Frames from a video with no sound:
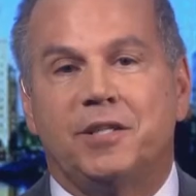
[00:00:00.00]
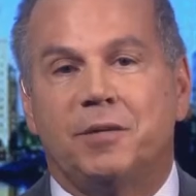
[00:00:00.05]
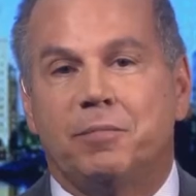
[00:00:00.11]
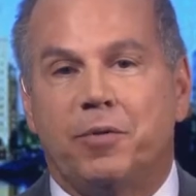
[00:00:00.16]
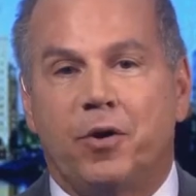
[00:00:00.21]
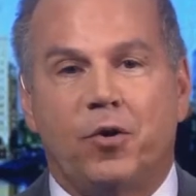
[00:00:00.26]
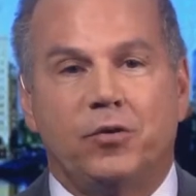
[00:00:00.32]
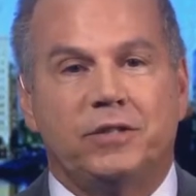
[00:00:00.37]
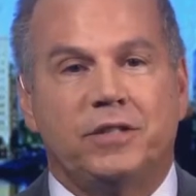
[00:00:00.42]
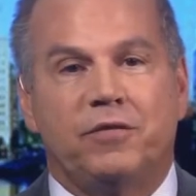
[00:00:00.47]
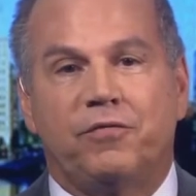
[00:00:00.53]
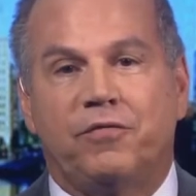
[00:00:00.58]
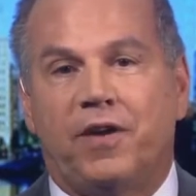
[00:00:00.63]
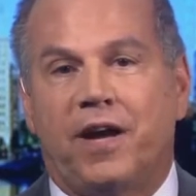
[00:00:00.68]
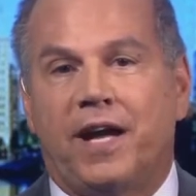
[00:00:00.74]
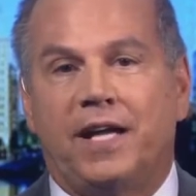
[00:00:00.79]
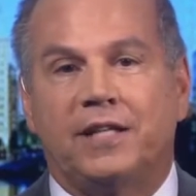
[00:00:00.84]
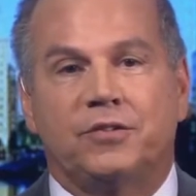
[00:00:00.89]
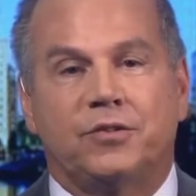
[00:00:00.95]
imposing
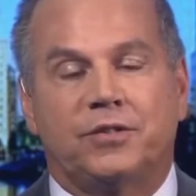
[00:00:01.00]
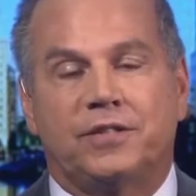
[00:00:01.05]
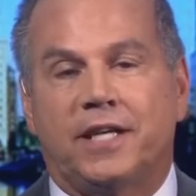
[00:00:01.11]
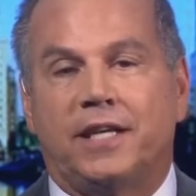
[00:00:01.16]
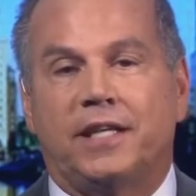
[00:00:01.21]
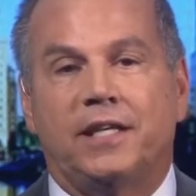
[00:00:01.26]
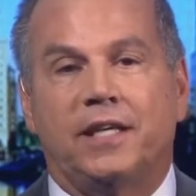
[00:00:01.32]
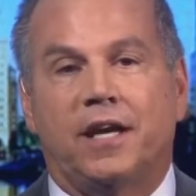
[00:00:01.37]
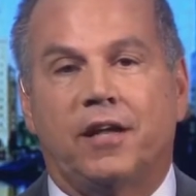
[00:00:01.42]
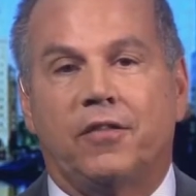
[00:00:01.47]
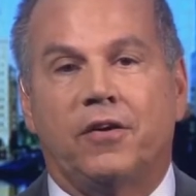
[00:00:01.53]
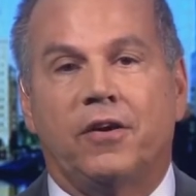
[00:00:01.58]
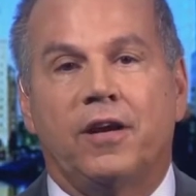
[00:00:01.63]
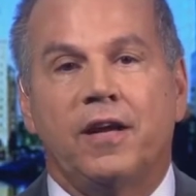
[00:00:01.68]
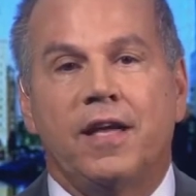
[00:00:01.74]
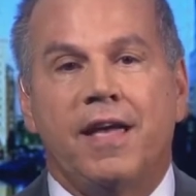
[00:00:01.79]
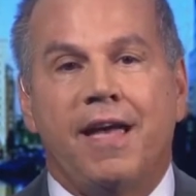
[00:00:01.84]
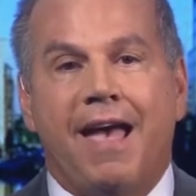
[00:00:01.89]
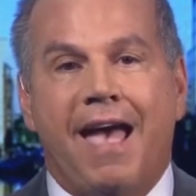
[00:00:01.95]
fines, or taking other
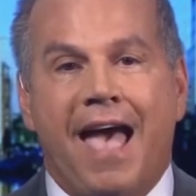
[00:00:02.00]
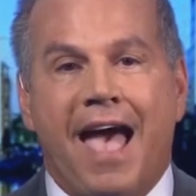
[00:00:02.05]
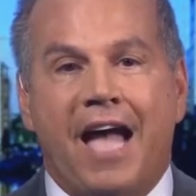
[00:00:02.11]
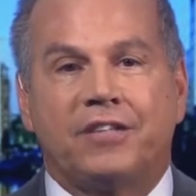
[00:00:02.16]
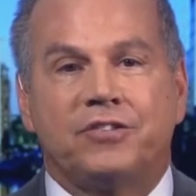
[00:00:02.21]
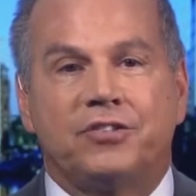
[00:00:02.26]
actions.